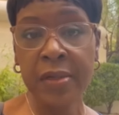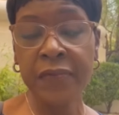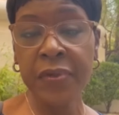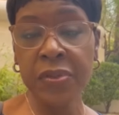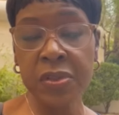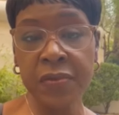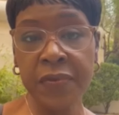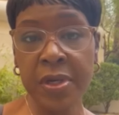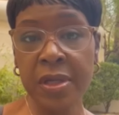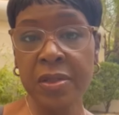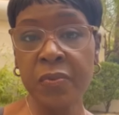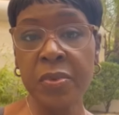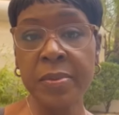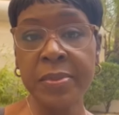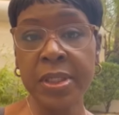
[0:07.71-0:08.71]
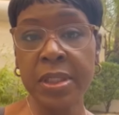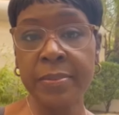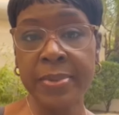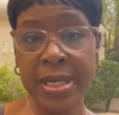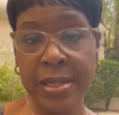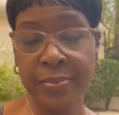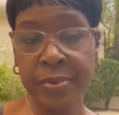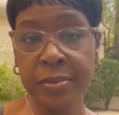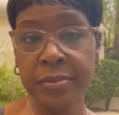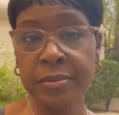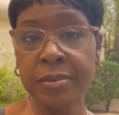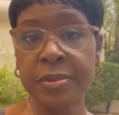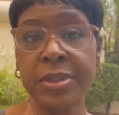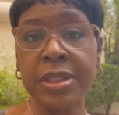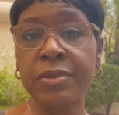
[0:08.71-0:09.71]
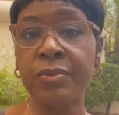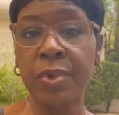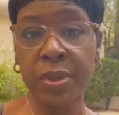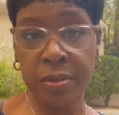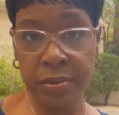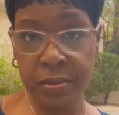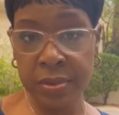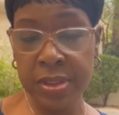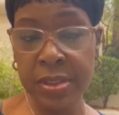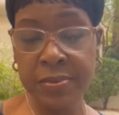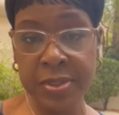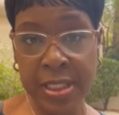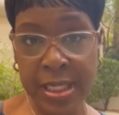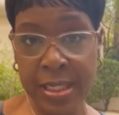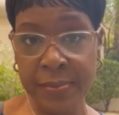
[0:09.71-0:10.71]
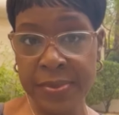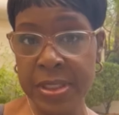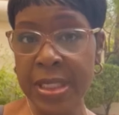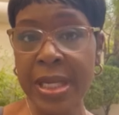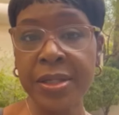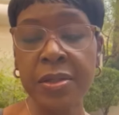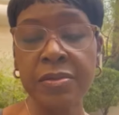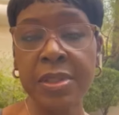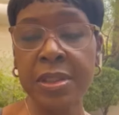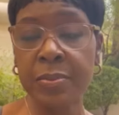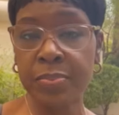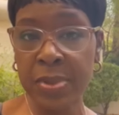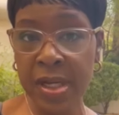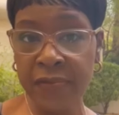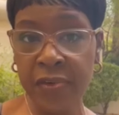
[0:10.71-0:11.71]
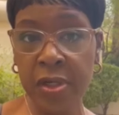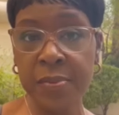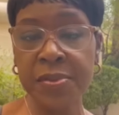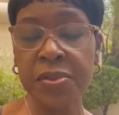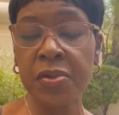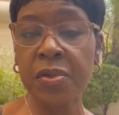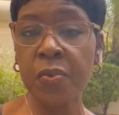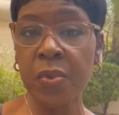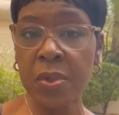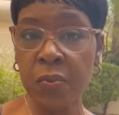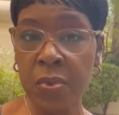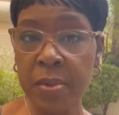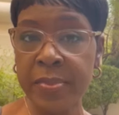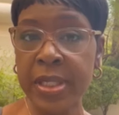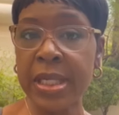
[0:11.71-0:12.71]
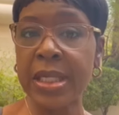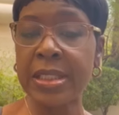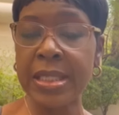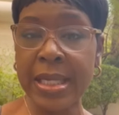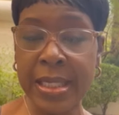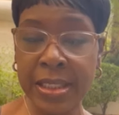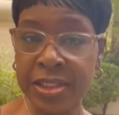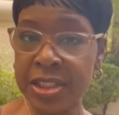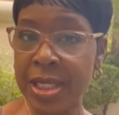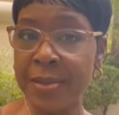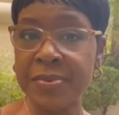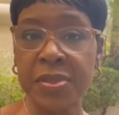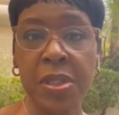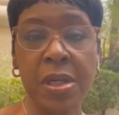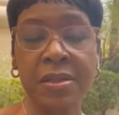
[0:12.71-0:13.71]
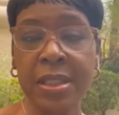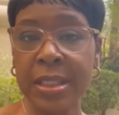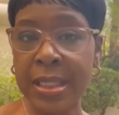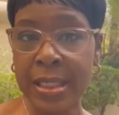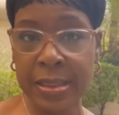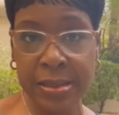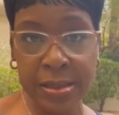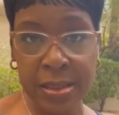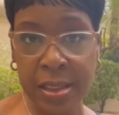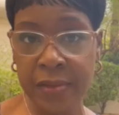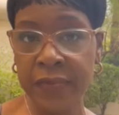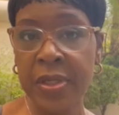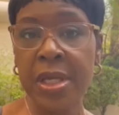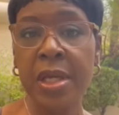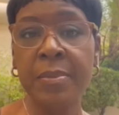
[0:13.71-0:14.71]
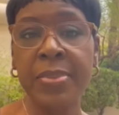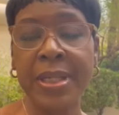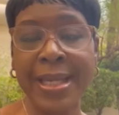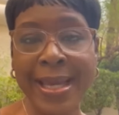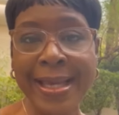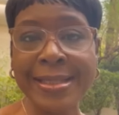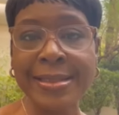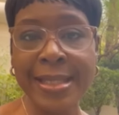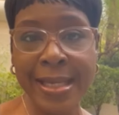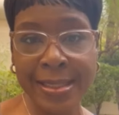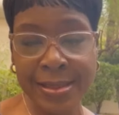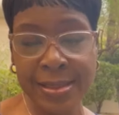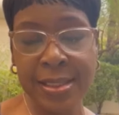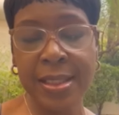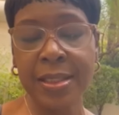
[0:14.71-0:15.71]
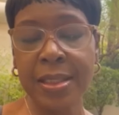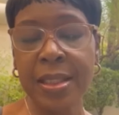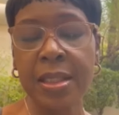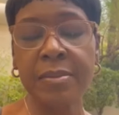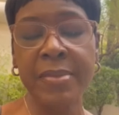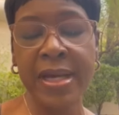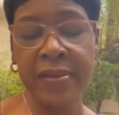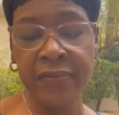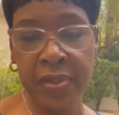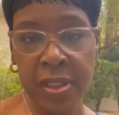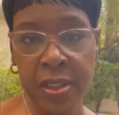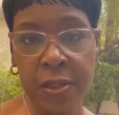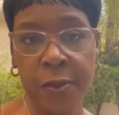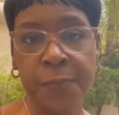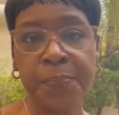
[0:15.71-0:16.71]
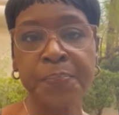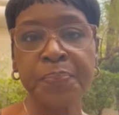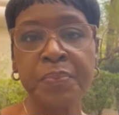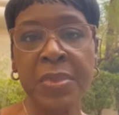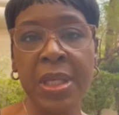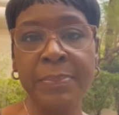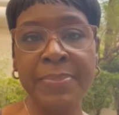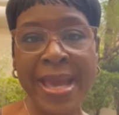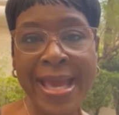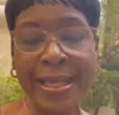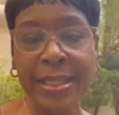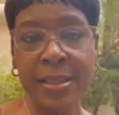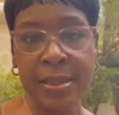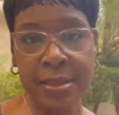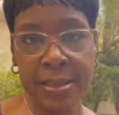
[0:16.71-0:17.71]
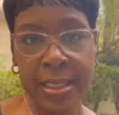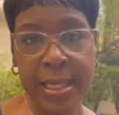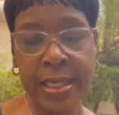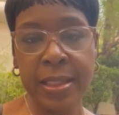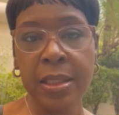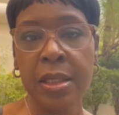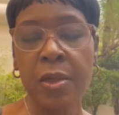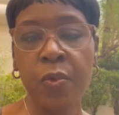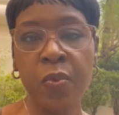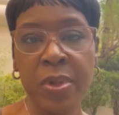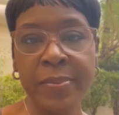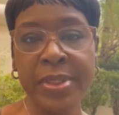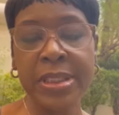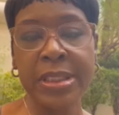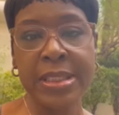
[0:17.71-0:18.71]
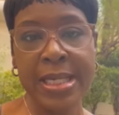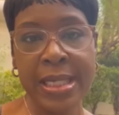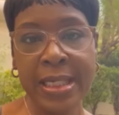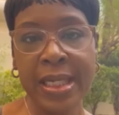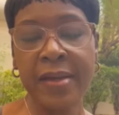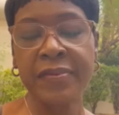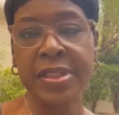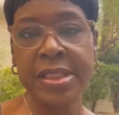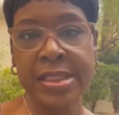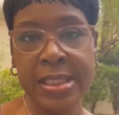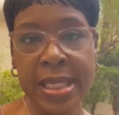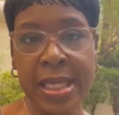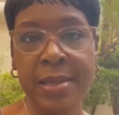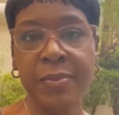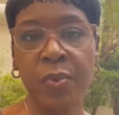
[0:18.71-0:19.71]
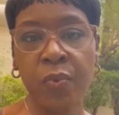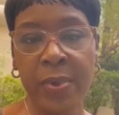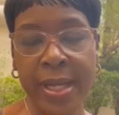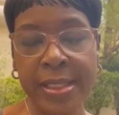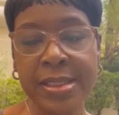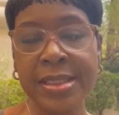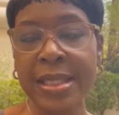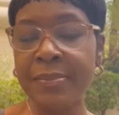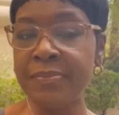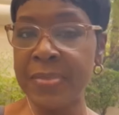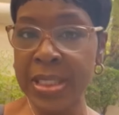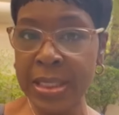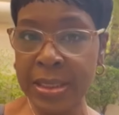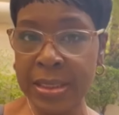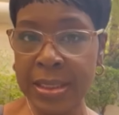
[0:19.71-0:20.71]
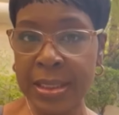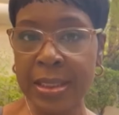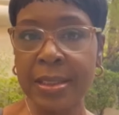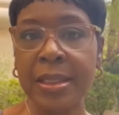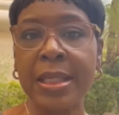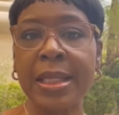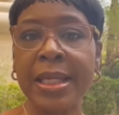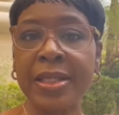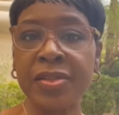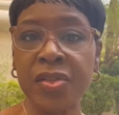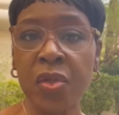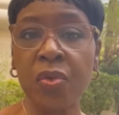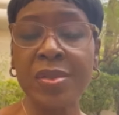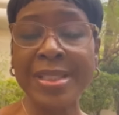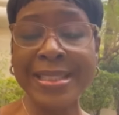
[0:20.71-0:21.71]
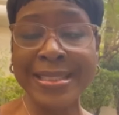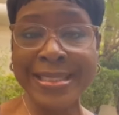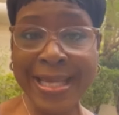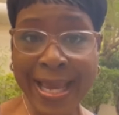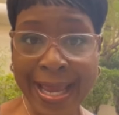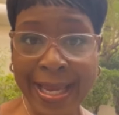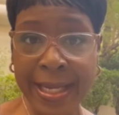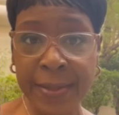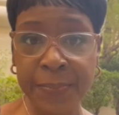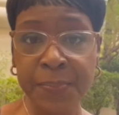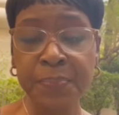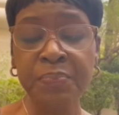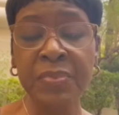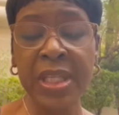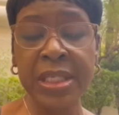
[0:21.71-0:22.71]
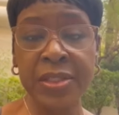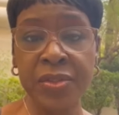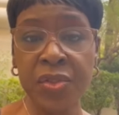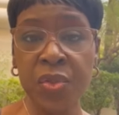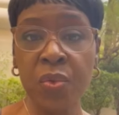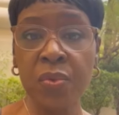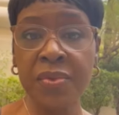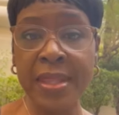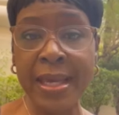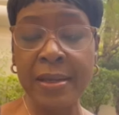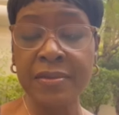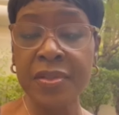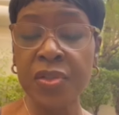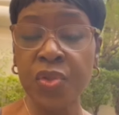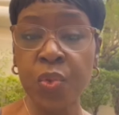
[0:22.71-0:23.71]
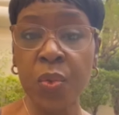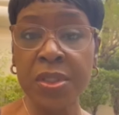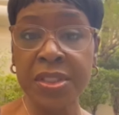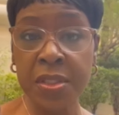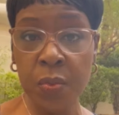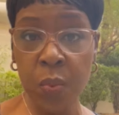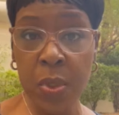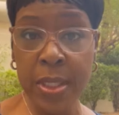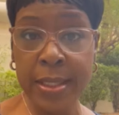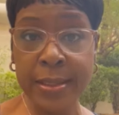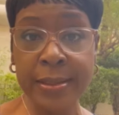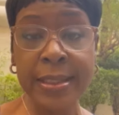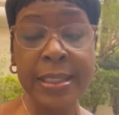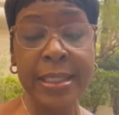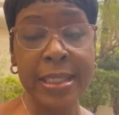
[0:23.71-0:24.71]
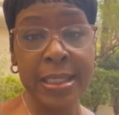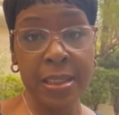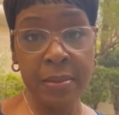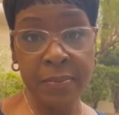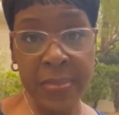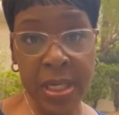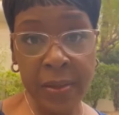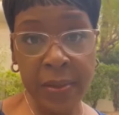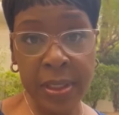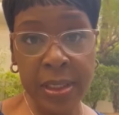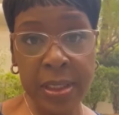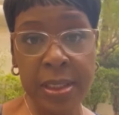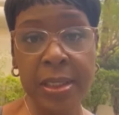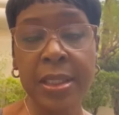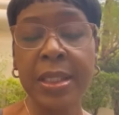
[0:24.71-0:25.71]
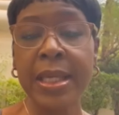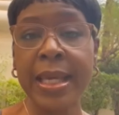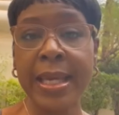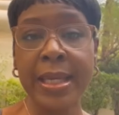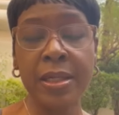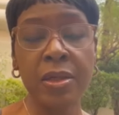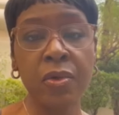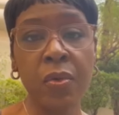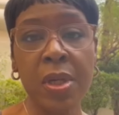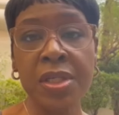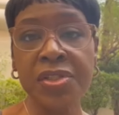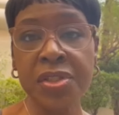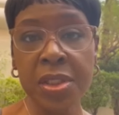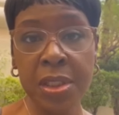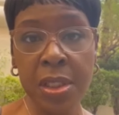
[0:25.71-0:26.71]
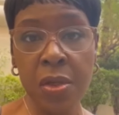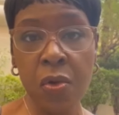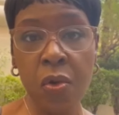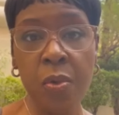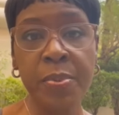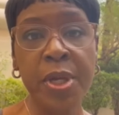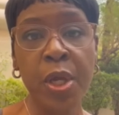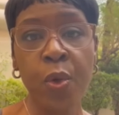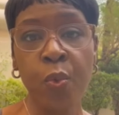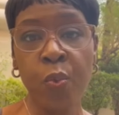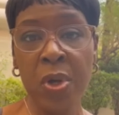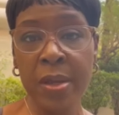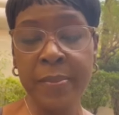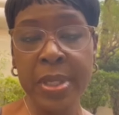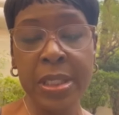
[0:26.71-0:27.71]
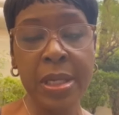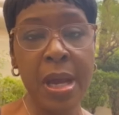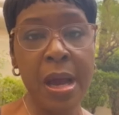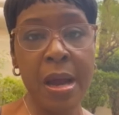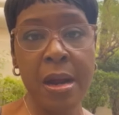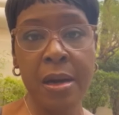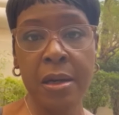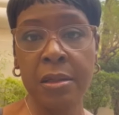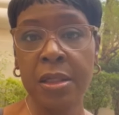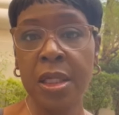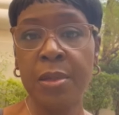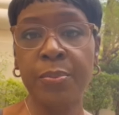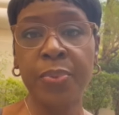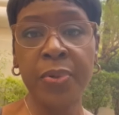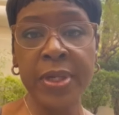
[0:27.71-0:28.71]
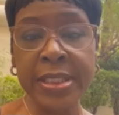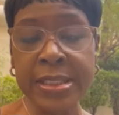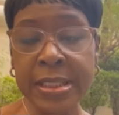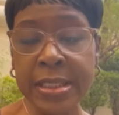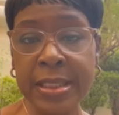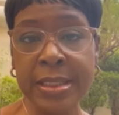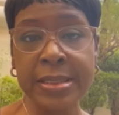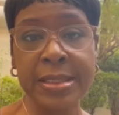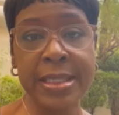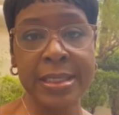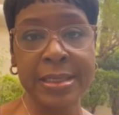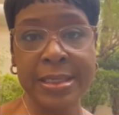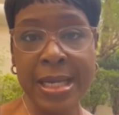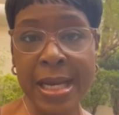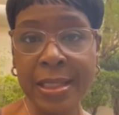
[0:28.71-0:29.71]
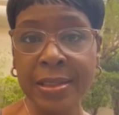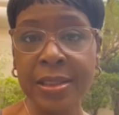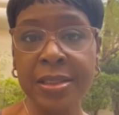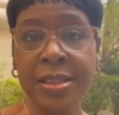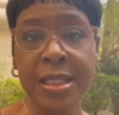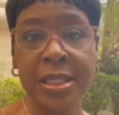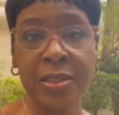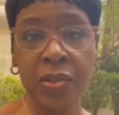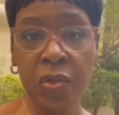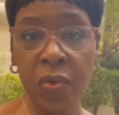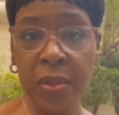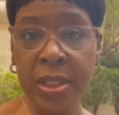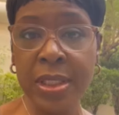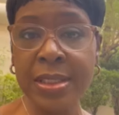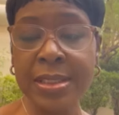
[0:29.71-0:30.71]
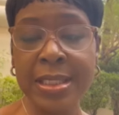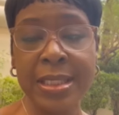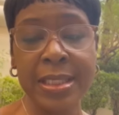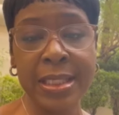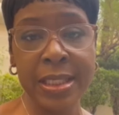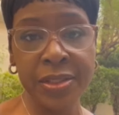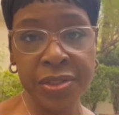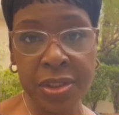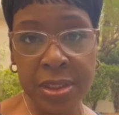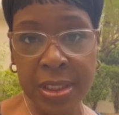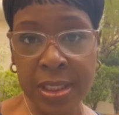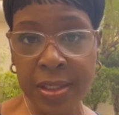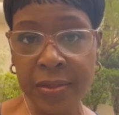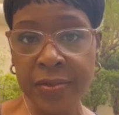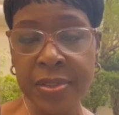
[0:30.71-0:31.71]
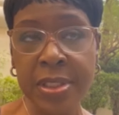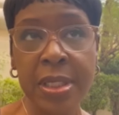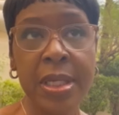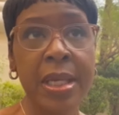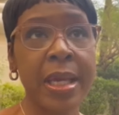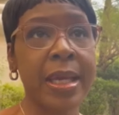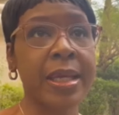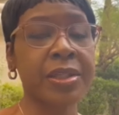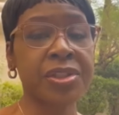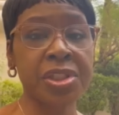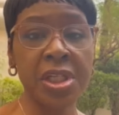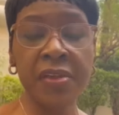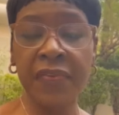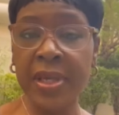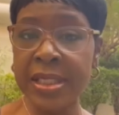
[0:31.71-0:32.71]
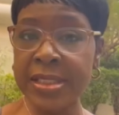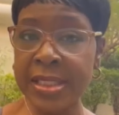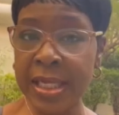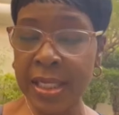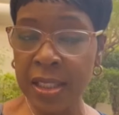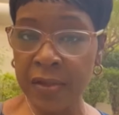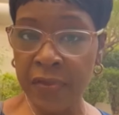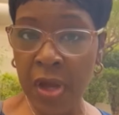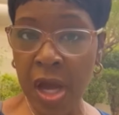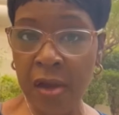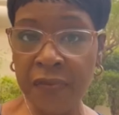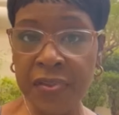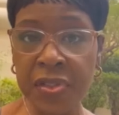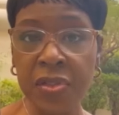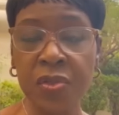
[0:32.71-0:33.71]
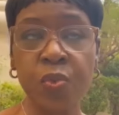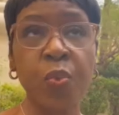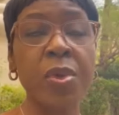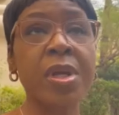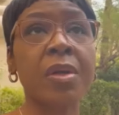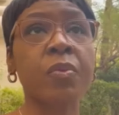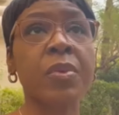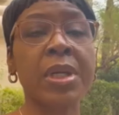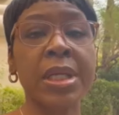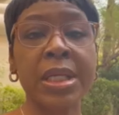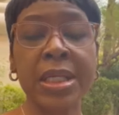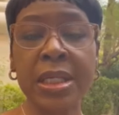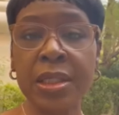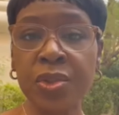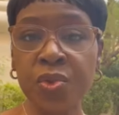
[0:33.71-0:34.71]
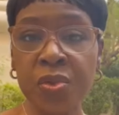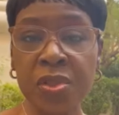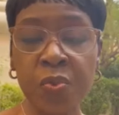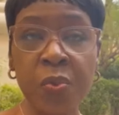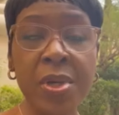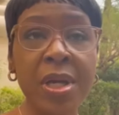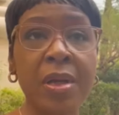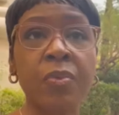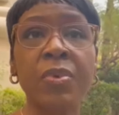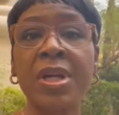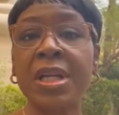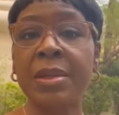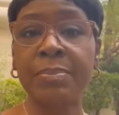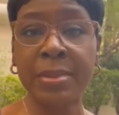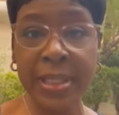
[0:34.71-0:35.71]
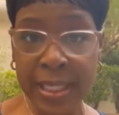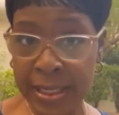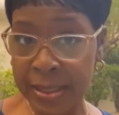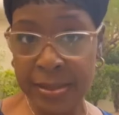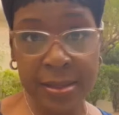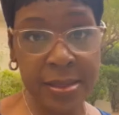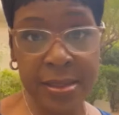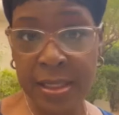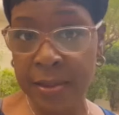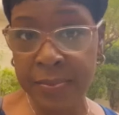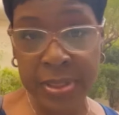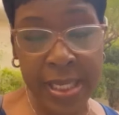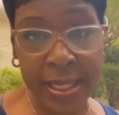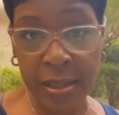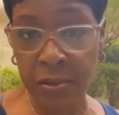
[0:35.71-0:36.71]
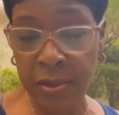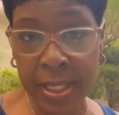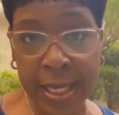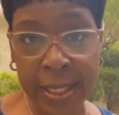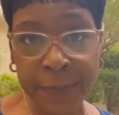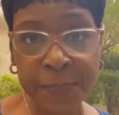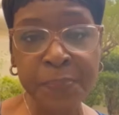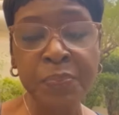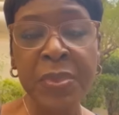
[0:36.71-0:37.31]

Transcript: First of all, the women in the Bible didn't work sometimes. And I know that the Proverbs 31 woman had nine jobs and all that kind of stuff. But as I said in my video, back in the day, women did not have the same rights that men did. And so today, in 2021 in America and across the globe, women are presidents and doctors and lawyers and engineers and chief executive officers. We are running countries. We are running planets, it seems like, okay?